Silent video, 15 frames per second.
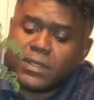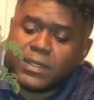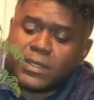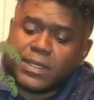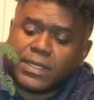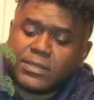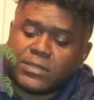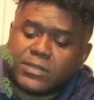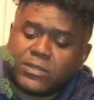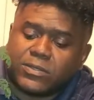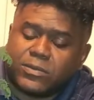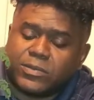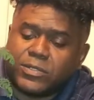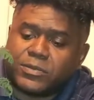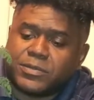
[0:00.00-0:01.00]
And that's the
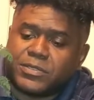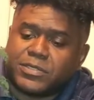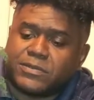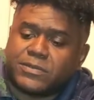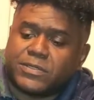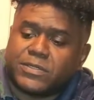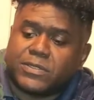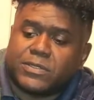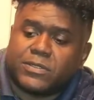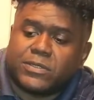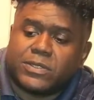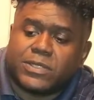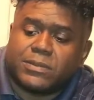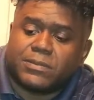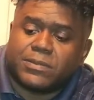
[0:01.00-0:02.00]
whole purpose of the solo
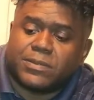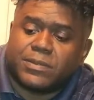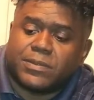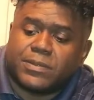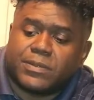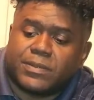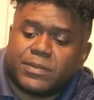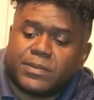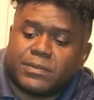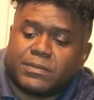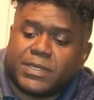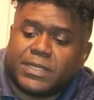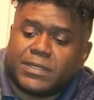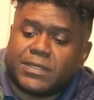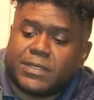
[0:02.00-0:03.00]
cut
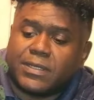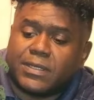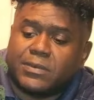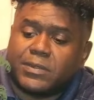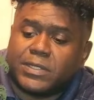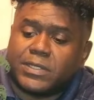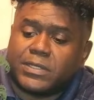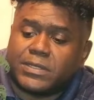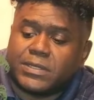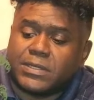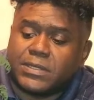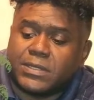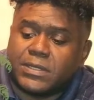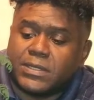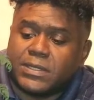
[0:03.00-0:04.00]
method anyways,
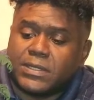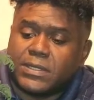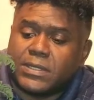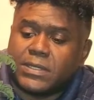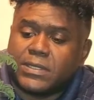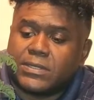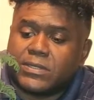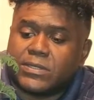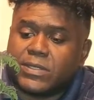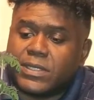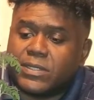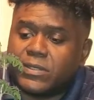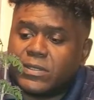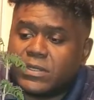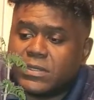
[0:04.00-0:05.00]
is so
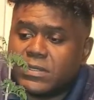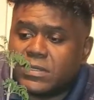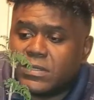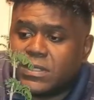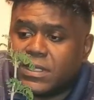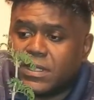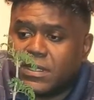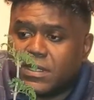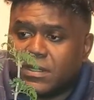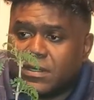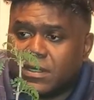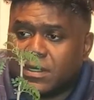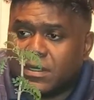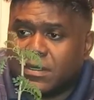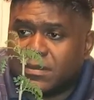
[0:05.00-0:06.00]
that you can see,
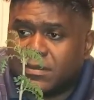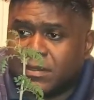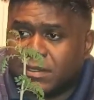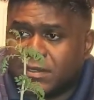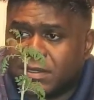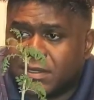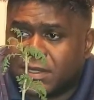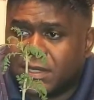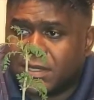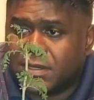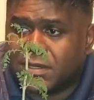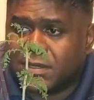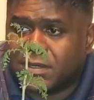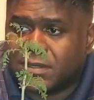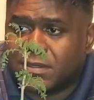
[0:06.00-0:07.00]
yeah, that's a
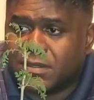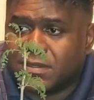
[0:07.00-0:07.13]
nice